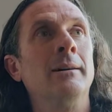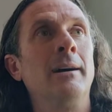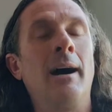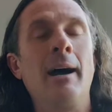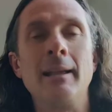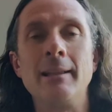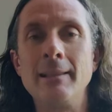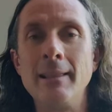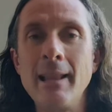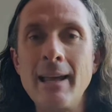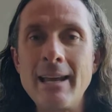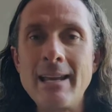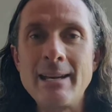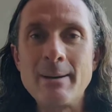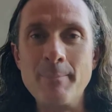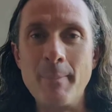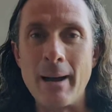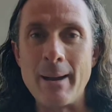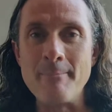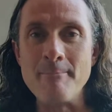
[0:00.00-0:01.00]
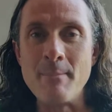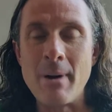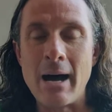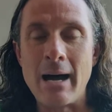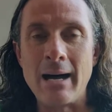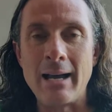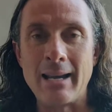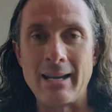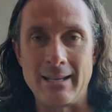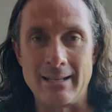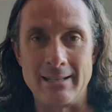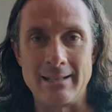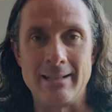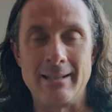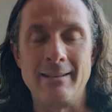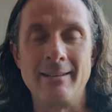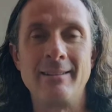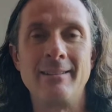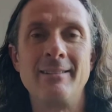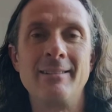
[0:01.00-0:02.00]
I like my mind.
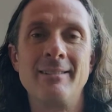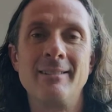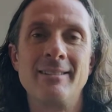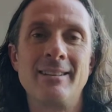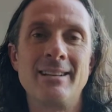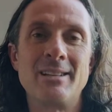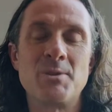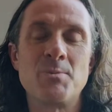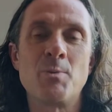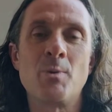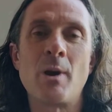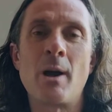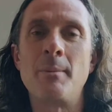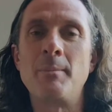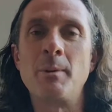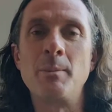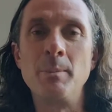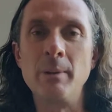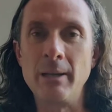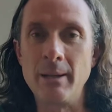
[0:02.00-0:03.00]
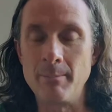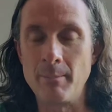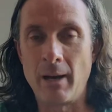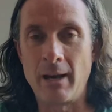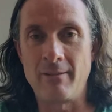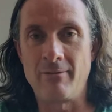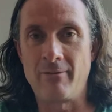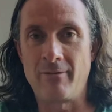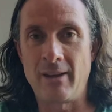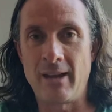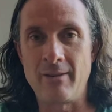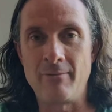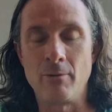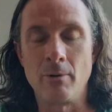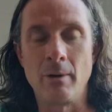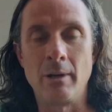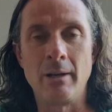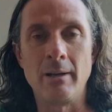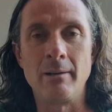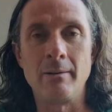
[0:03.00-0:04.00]
That's probably my
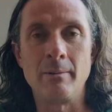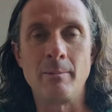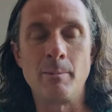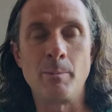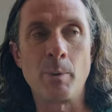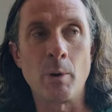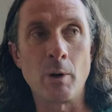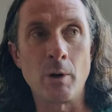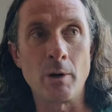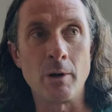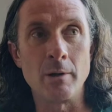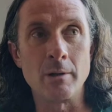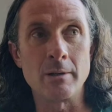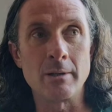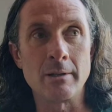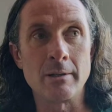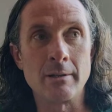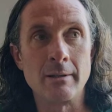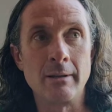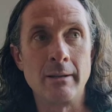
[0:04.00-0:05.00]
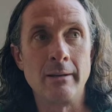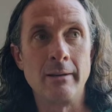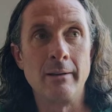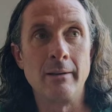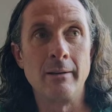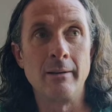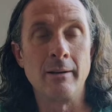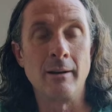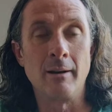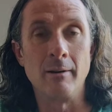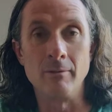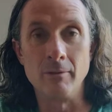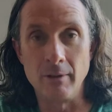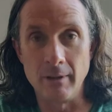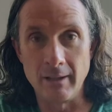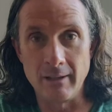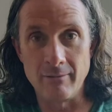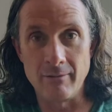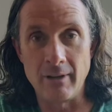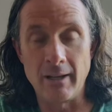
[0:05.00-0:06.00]
favorite part of
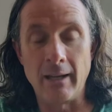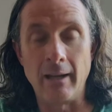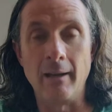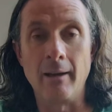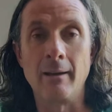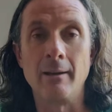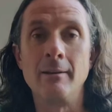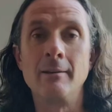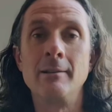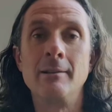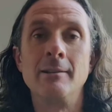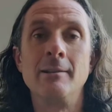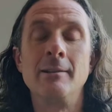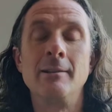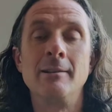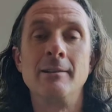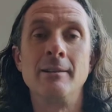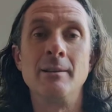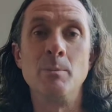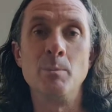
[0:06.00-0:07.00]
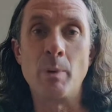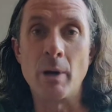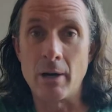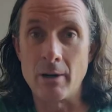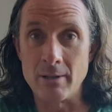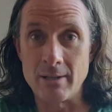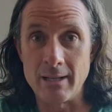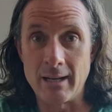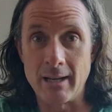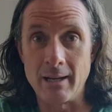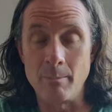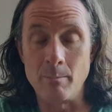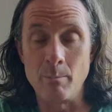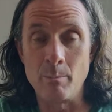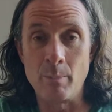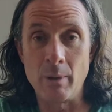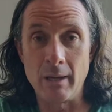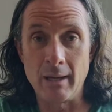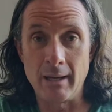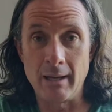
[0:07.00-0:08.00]
living in Paradigm
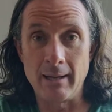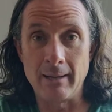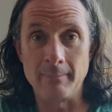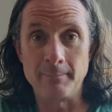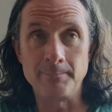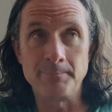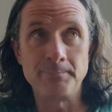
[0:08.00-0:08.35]
B.